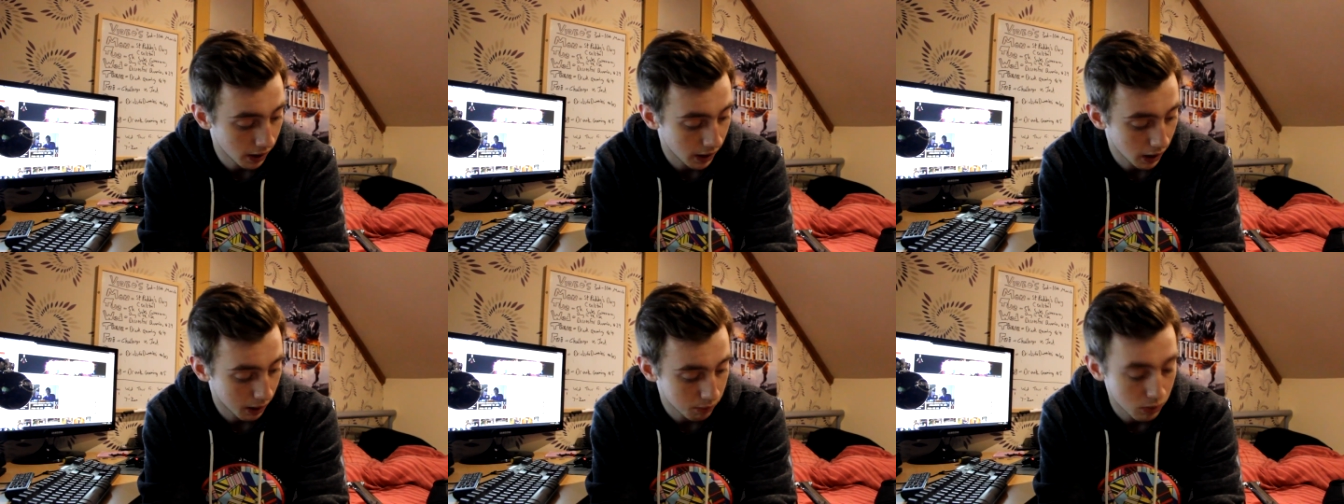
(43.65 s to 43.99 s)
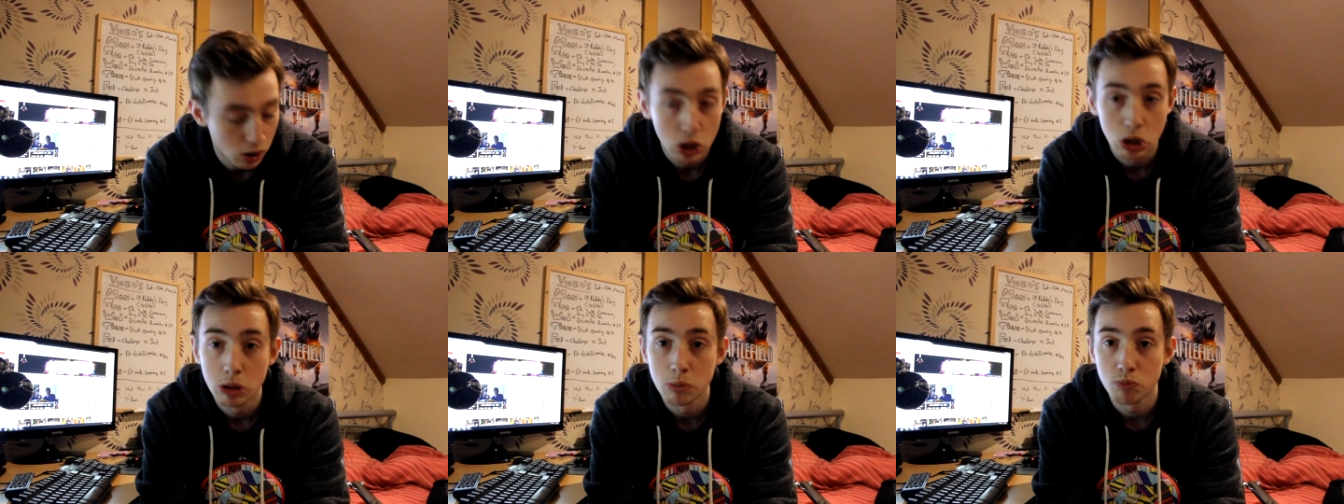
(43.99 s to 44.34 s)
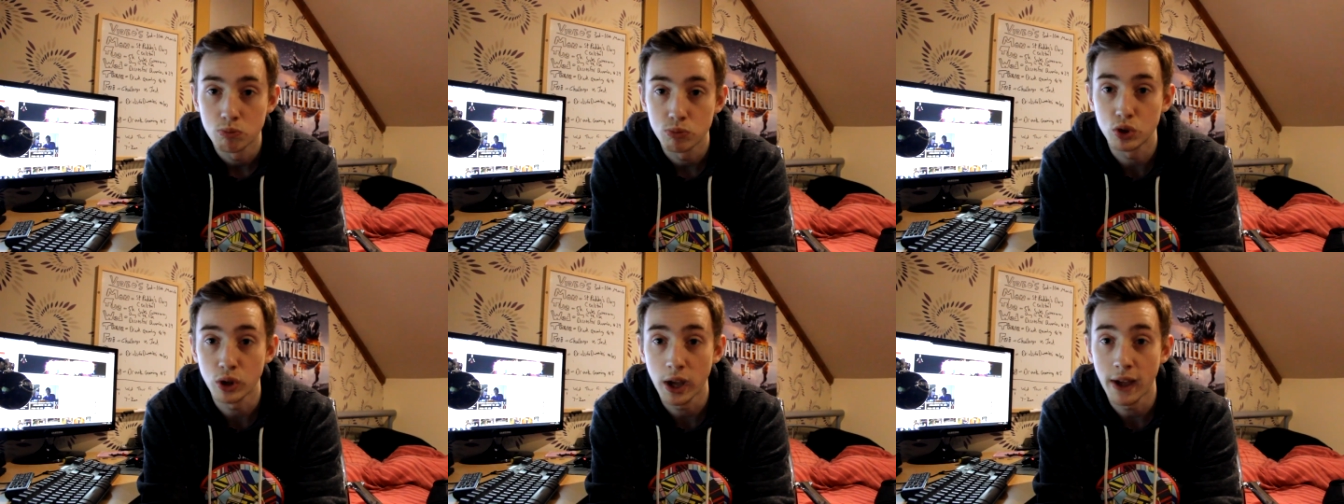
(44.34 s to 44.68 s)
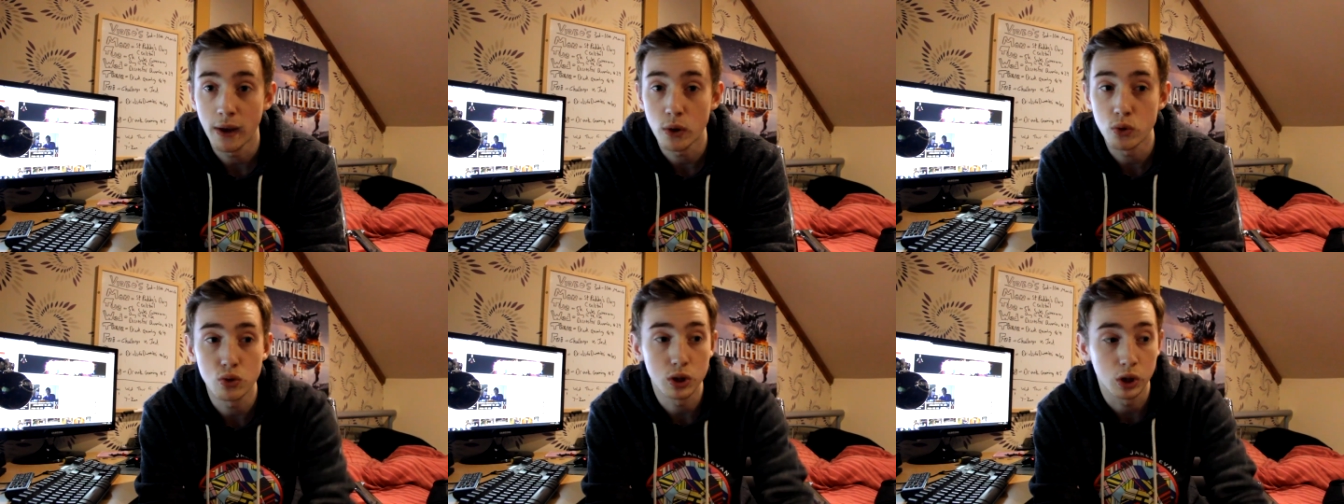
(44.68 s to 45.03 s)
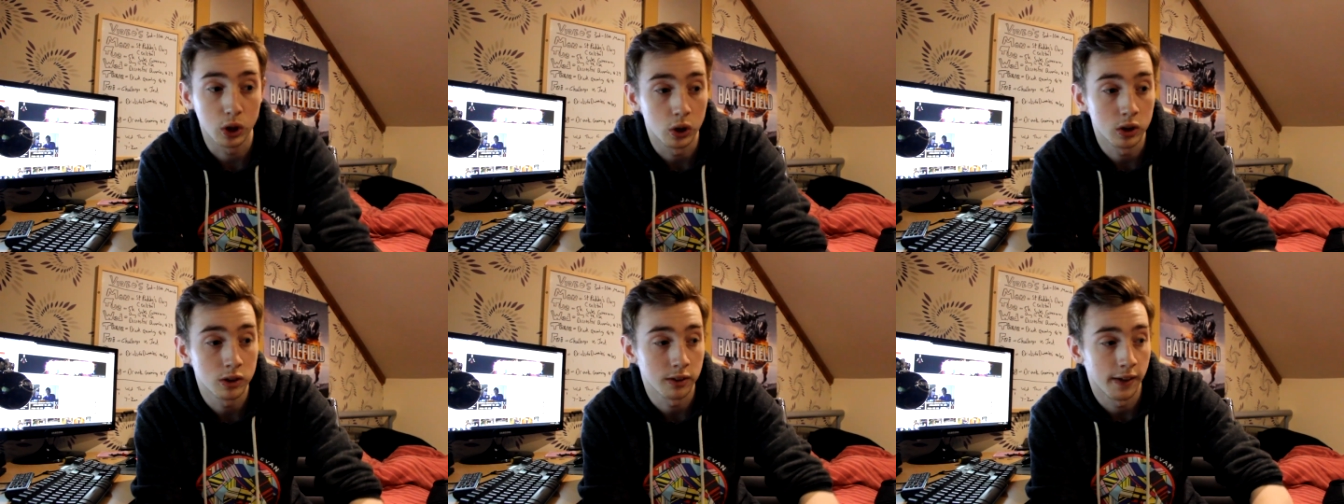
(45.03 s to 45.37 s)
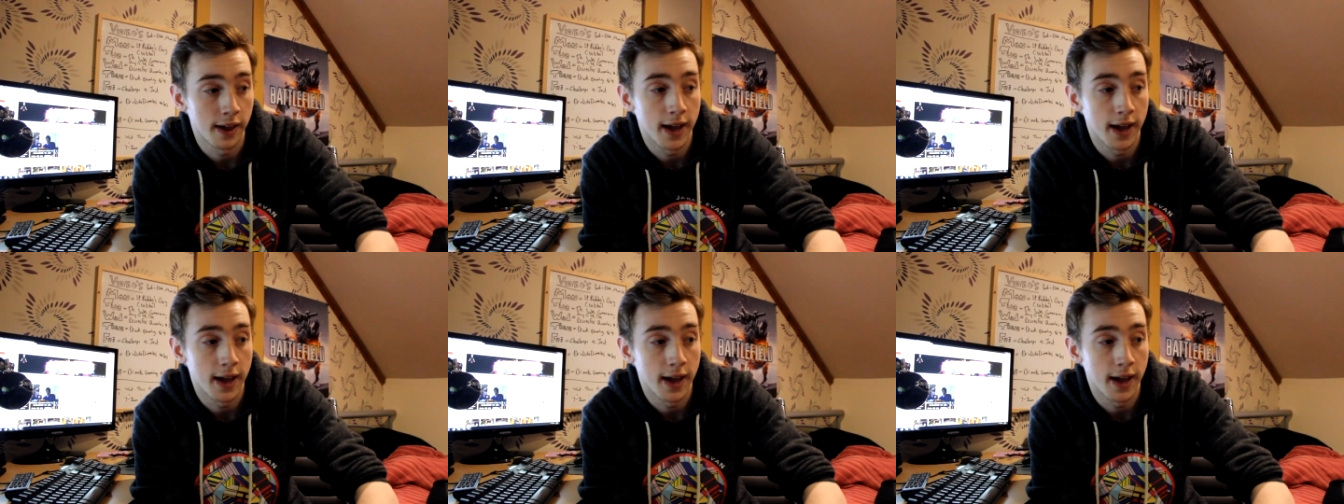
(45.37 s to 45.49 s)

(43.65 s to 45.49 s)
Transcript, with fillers: Um, so yeah, that was really good.